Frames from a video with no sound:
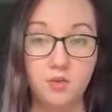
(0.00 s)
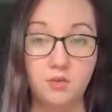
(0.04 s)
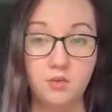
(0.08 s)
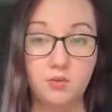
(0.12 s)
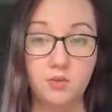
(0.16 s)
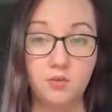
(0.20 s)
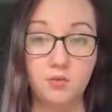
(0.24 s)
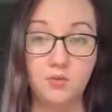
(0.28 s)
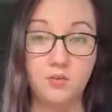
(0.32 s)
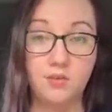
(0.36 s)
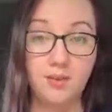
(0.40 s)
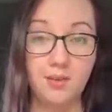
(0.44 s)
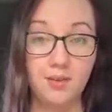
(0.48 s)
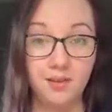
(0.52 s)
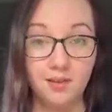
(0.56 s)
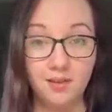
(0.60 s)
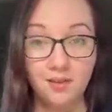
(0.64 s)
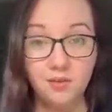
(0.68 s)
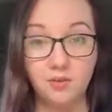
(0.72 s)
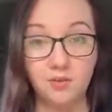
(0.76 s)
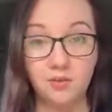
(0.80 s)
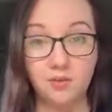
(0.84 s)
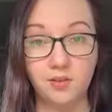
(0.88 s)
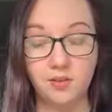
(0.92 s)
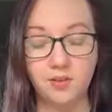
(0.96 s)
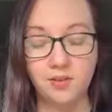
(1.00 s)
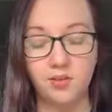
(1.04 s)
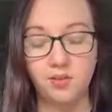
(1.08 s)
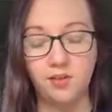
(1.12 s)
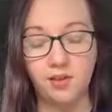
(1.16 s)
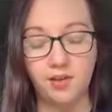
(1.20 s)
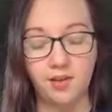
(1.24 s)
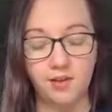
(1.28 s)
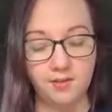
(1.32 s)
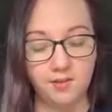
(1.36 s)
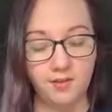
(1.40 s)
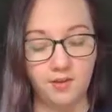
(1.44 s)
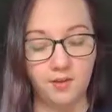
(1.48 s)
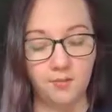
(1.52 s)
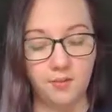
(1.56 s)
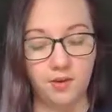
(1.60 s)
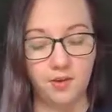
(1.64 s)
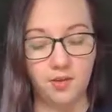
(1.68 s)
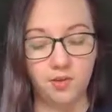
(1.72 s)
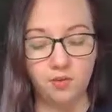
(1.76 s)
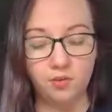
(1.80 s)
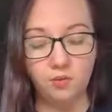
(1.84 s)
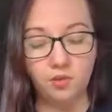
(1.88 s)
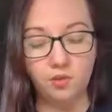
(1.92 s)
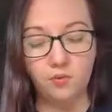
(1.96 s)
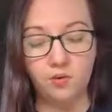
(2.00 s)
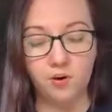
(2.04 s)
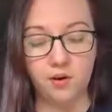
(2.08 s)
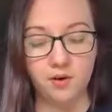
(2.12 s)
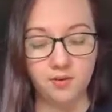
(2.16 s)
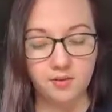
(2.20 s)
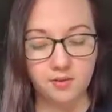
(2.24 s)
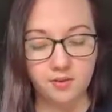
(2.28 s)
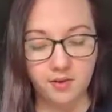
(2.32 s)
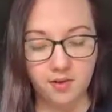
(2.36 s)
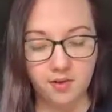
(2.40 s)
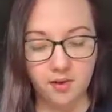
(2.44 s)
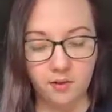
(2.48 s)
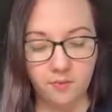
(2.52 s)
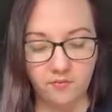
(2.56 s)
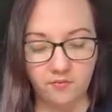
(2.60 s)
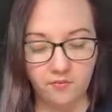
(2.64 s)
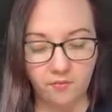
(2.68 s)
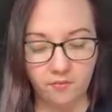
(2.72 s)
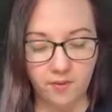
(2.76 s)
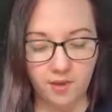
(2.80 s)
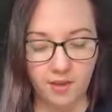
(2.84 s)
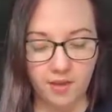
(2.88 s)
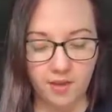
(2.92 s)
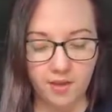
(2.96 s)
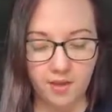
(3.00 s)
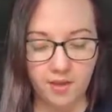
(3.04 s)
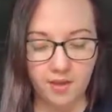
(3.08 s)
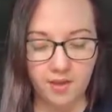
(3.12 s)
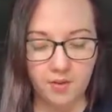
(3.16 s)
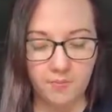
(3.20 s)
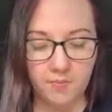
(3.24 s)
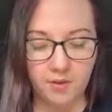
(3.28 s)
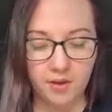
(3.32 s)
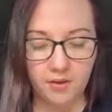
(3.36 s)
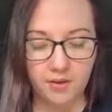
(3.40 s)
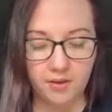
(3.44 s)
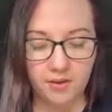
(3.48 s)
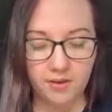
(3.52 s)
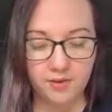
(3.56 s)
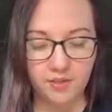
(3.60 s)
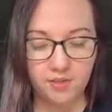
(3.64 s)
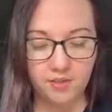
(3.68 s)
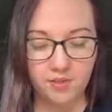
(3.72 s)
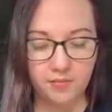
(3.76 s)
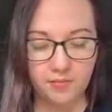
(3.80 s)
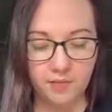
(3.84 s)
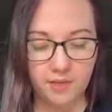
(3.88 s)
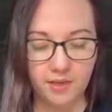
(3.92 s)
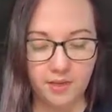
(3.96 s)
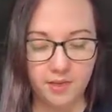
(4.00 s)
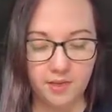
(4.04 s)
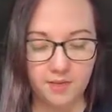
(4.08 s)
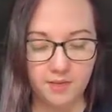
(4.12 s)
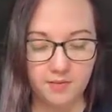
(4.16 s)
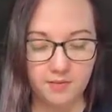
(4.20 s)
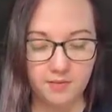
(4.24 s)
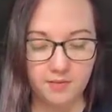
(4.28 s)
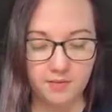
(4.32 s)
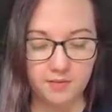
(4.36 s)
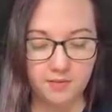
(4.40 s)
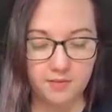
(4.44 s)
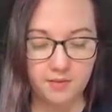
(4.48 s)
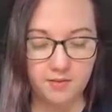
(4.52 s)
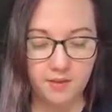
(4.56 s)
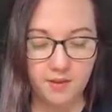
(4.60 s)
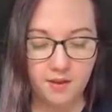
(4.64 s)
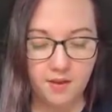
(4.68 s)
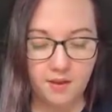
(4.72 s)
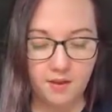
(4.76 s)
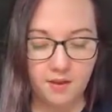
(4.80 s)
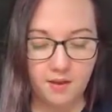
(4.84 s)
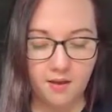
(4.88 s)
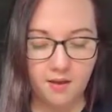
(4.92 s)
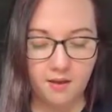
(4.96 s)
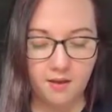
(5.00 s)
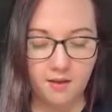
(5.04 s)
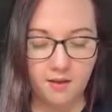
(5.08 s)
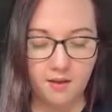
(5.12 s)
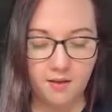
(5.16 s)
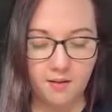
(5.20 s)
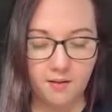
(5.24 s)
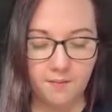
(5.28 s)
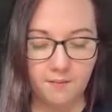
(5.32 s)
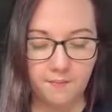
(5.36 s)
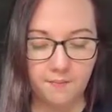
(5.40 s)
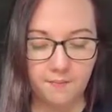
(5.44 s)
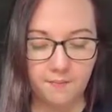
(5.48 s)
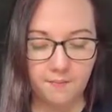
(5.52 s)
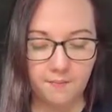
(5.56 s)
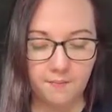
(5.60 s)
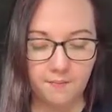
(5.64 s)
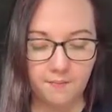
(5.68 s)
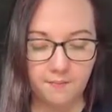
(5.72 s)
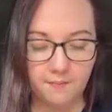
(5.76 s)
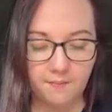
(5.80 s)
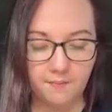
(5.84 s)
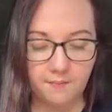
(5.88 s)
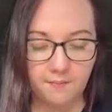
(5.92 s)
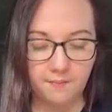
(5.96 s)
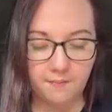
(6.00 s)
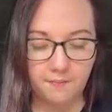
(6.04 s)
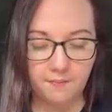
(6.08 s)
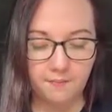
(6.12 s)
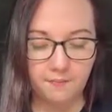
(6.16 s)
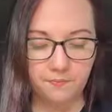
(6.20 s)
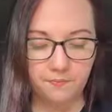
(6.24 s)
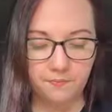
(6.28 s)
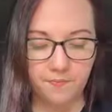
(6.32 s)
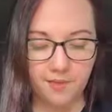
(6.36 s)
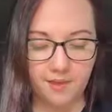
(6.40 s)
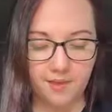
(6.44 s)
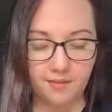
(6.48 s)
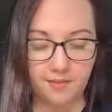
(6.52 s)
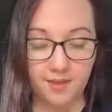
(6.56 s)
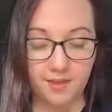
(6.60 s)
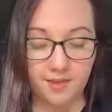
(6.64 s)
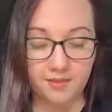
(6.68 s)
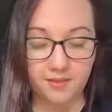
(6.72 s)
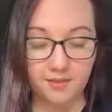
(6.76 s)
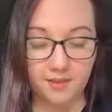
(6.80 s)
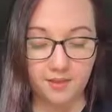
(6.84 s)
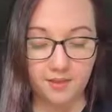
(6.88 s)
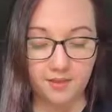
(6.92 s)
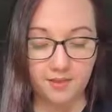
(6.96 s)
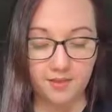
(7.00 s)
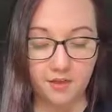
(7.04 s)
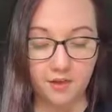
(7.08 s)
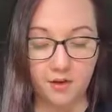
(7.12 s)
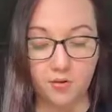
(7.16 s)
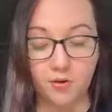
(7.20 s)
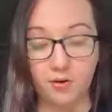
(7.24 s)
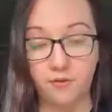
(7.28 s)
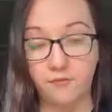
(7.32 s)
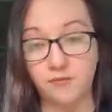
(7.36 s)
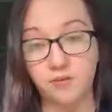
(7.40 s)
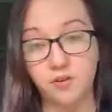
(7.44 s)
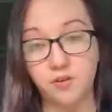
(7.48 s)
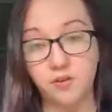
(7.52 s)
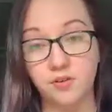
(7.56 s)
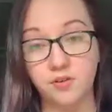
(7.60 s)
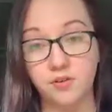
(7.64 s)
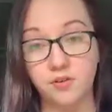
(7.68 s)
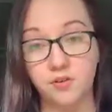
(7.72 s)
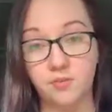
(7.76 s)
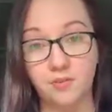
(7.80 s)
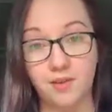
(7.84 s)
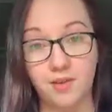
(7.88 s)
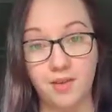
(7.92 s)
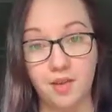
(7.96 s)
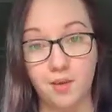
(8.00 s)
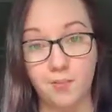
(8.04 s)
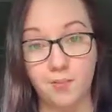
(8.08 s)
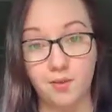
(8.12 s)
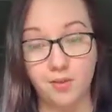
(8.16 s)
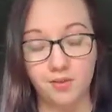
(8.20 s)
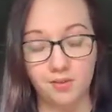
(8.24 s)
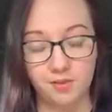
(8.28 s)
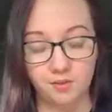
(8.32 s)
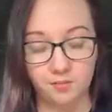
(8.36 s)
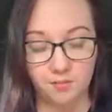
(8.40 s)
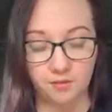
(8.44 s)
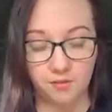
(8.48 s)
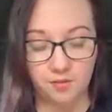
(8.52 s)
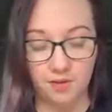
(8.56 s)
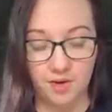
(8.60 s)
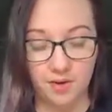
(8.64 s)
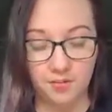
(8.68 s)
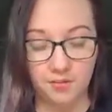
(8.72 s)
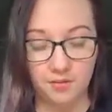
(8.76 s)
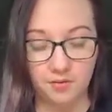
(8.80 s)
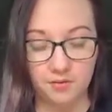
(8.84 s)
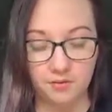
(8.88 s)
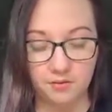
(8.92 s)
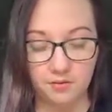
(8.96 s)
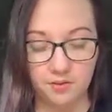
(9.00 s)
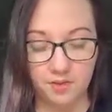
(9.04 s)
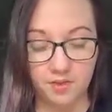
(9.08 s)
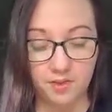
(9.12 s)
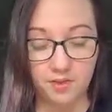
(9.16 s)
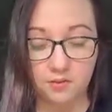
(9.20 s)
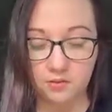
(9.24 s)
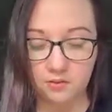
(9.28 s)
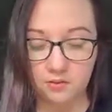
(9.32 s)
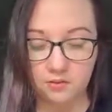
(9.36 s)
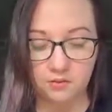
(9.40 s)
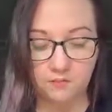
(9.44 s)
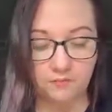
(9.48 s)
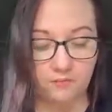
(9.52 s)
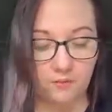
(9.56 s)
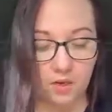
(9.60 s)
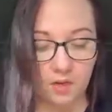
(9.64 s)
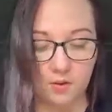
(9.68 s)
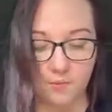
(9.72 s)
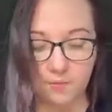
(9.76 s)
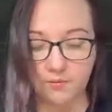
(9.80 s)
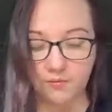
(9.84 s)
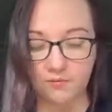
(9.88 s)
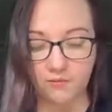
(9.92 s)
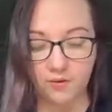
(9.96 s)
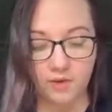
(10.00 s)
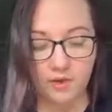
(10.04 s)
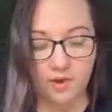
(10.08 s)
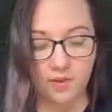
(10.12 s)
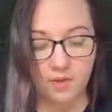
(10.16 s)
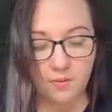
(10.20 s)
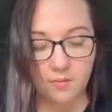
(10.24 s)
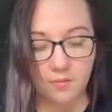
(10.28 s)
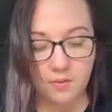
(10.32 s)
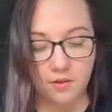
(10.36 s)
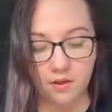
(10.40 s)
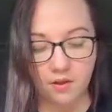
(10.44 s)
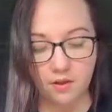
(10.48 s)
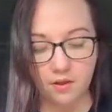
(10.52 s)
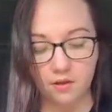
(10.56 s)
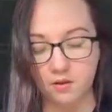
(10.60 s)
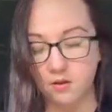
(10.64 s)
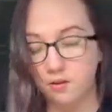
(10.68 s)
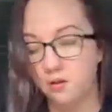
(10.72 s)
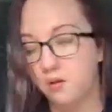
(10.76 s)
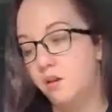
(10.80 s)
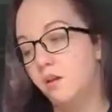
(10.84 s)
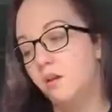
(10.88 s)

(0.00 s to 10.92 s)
Tuesday it gets released, so like I said, make sure you are signed up for my email list because it's going to go out first to my email subscribers. It's going to be free on the blog.